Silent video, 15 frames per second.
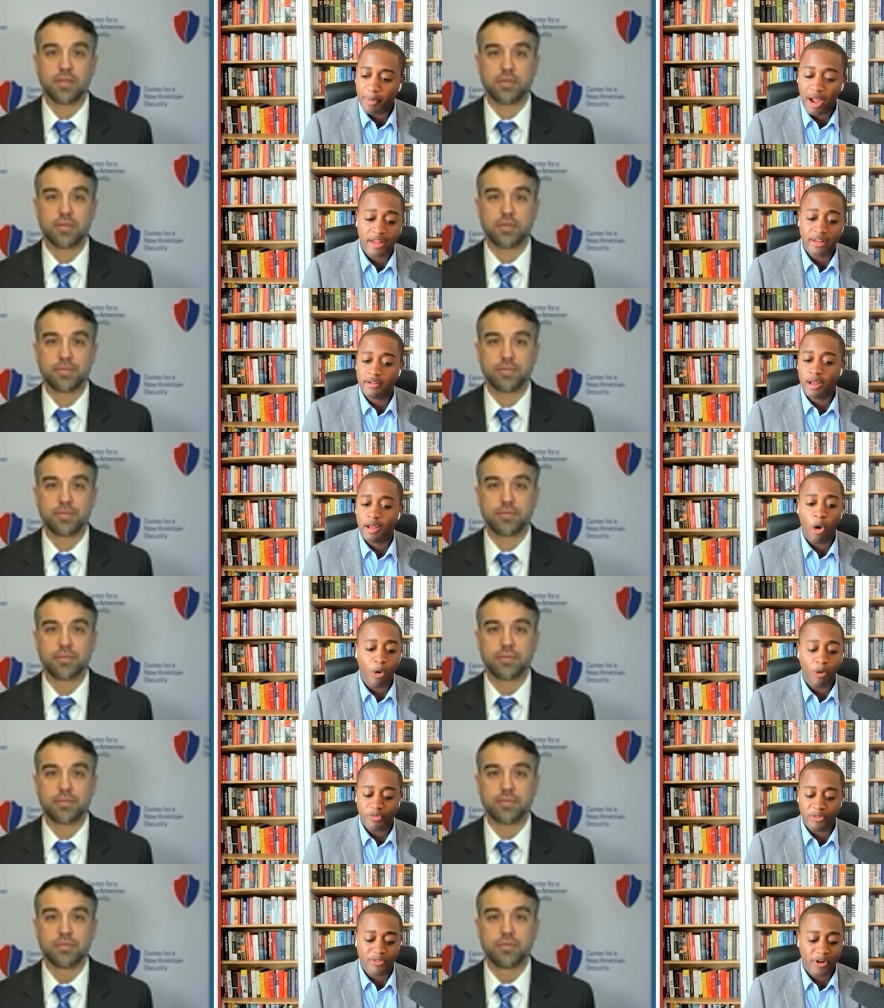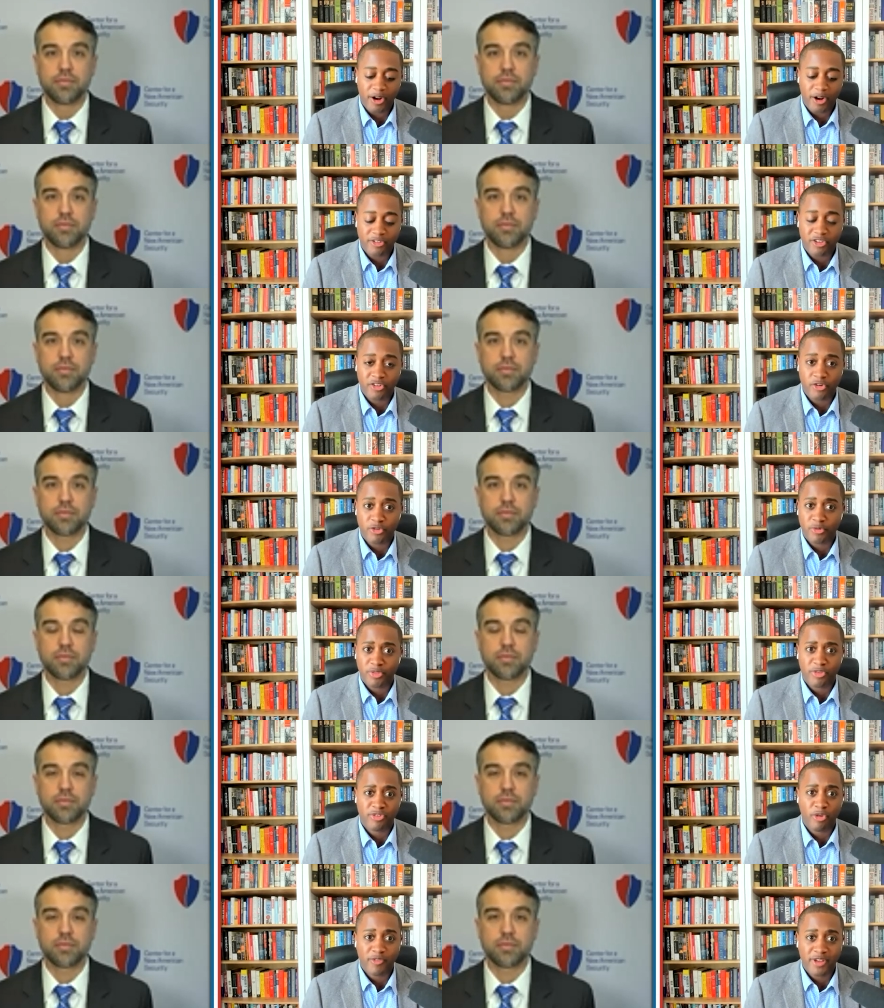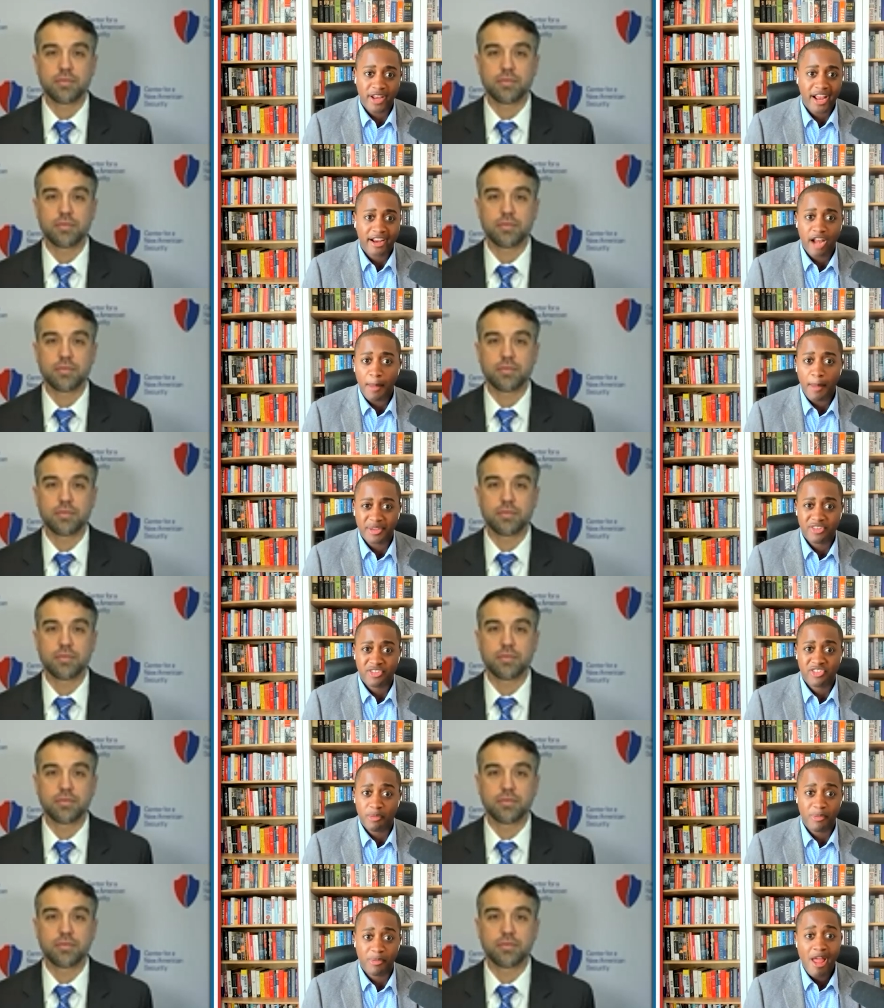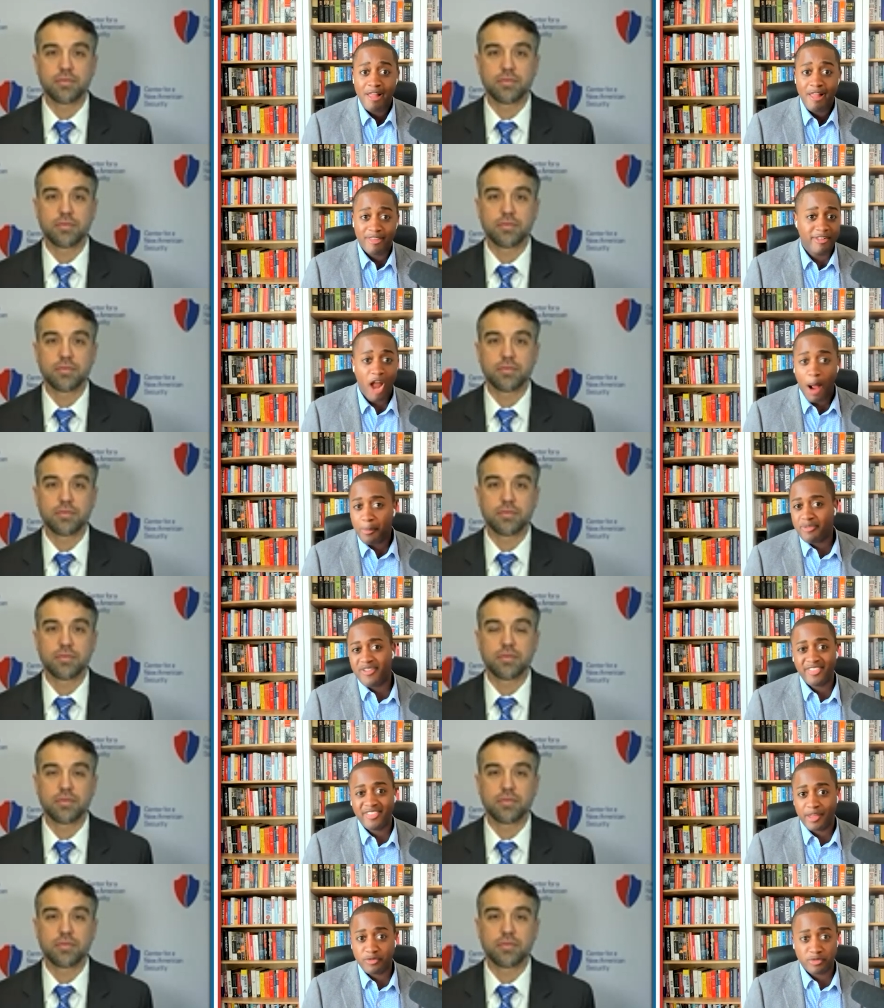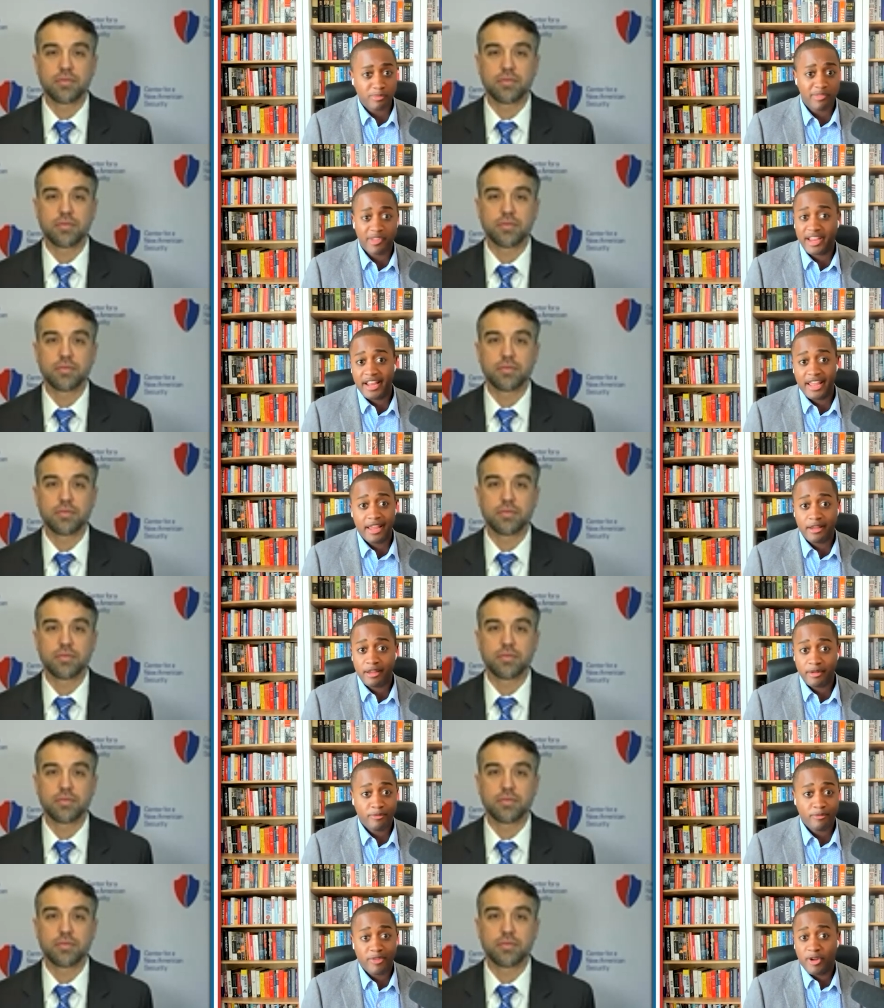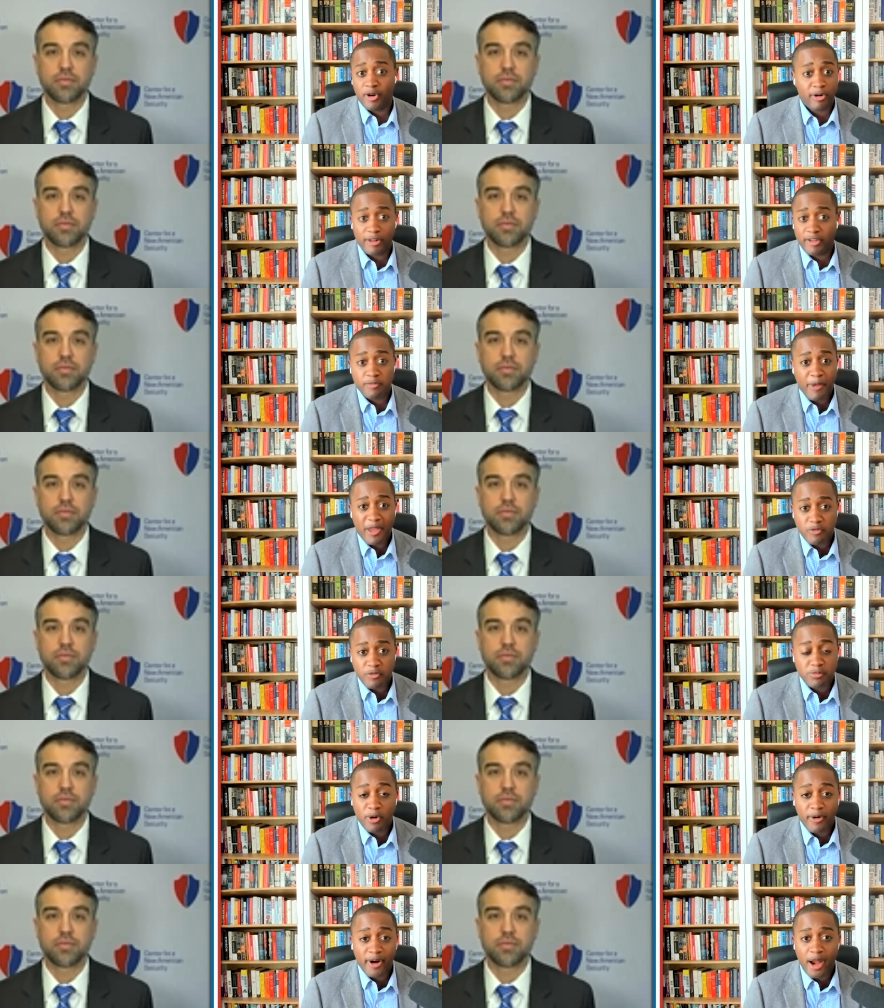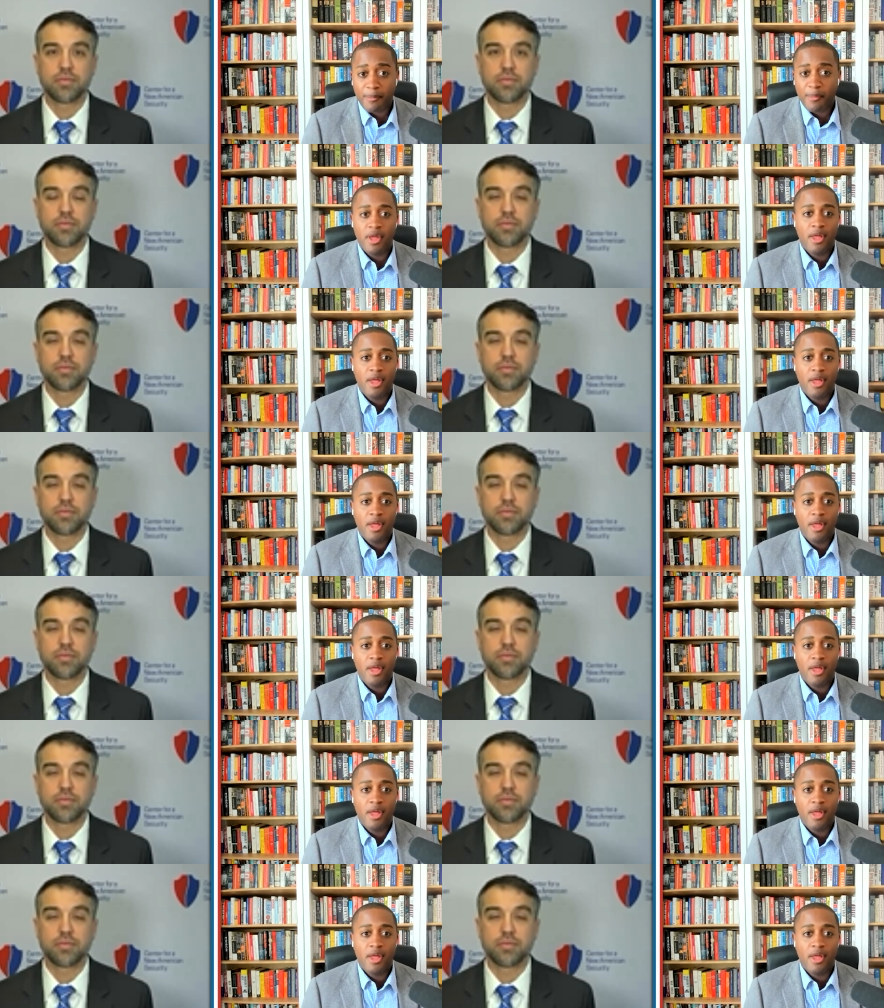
Speaker 1: but all of the various issues with the Soviet economic system did not prevent them from leading early space program.